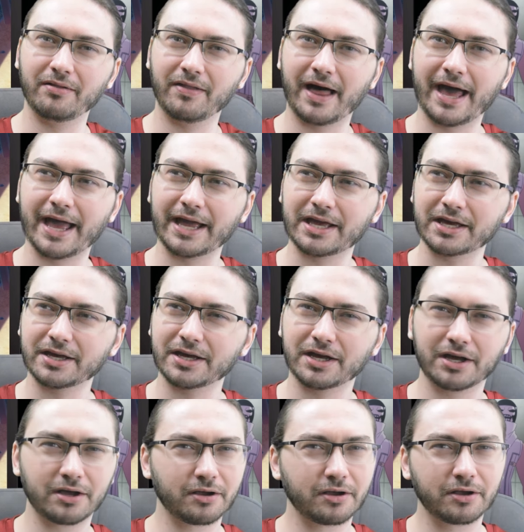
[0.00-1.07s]
like
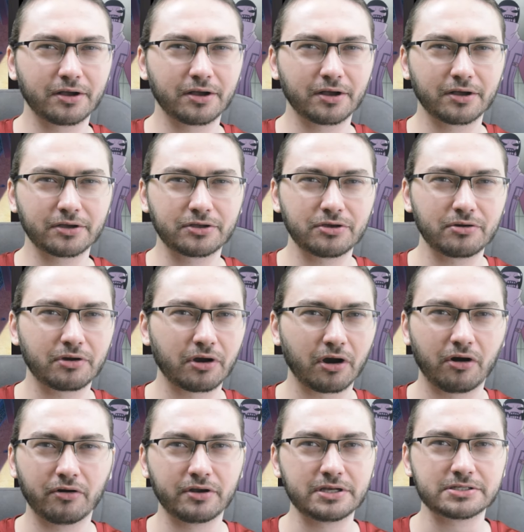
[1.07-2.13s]
cute
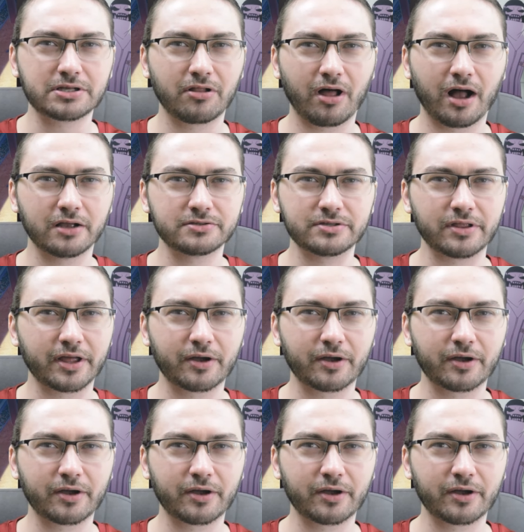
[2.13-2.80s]
girl in his closet?